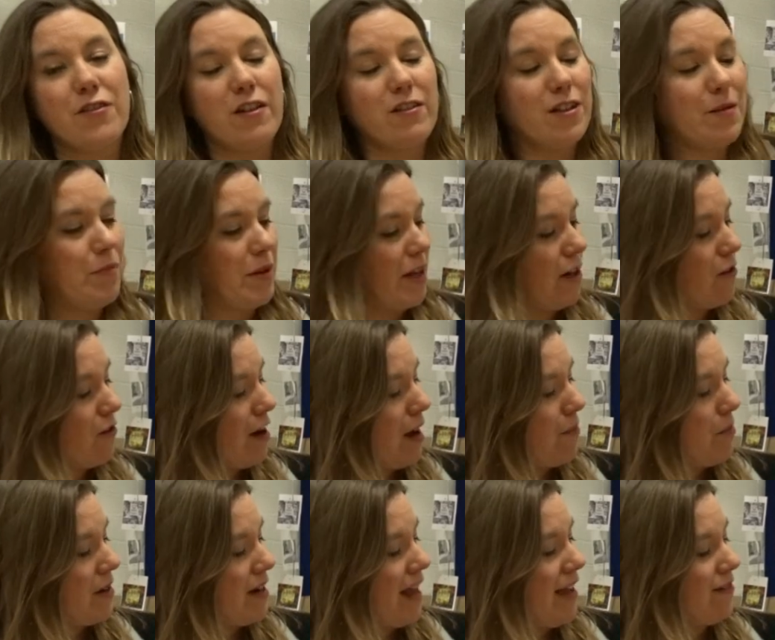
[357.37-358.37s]
Very Big
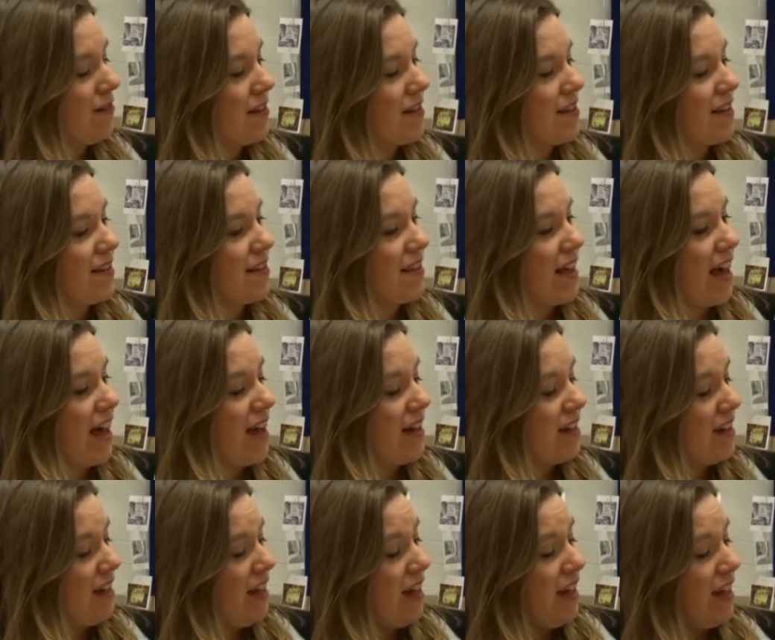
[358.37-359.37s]
Crab announces that,
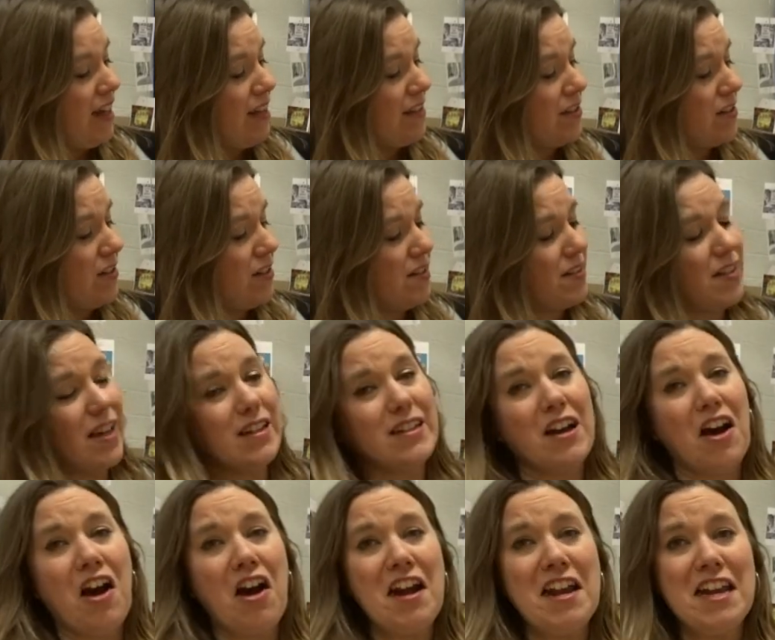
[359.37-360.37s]
he's just said,
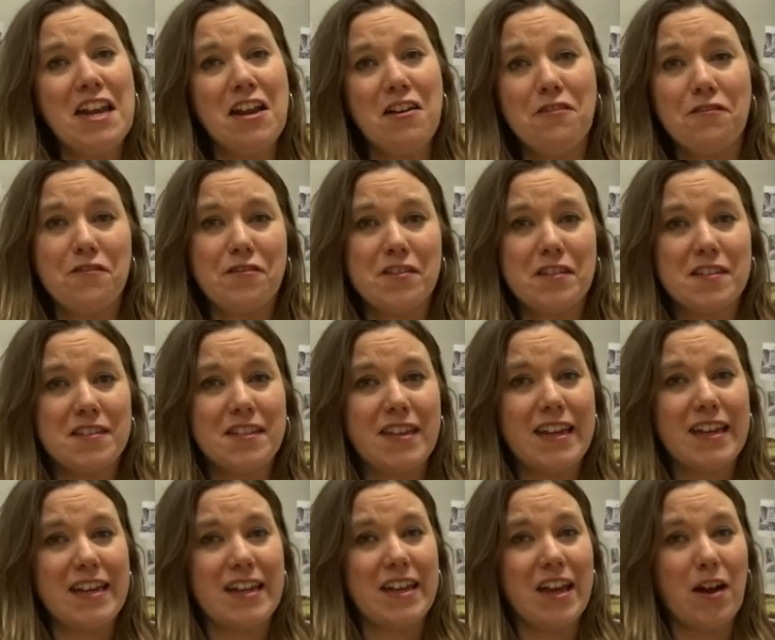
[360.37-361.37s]
"I love the
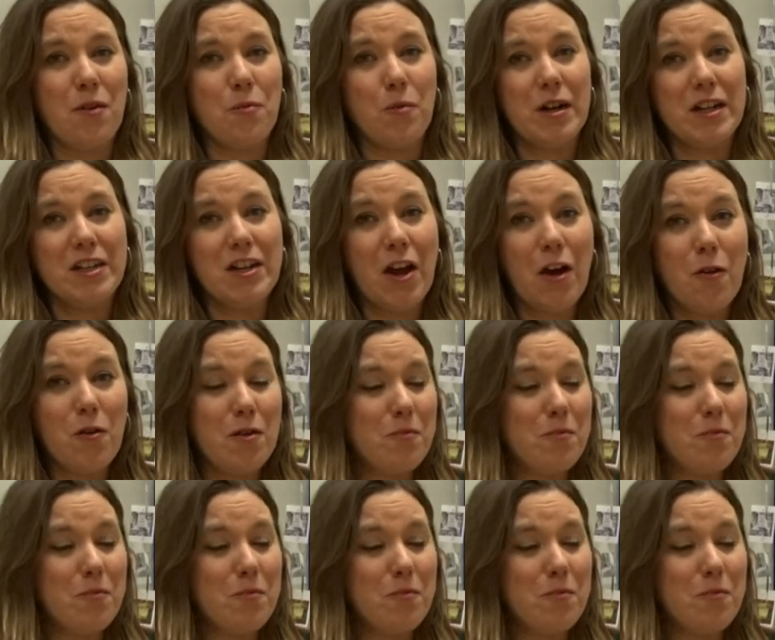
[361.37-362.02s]
sea," and we know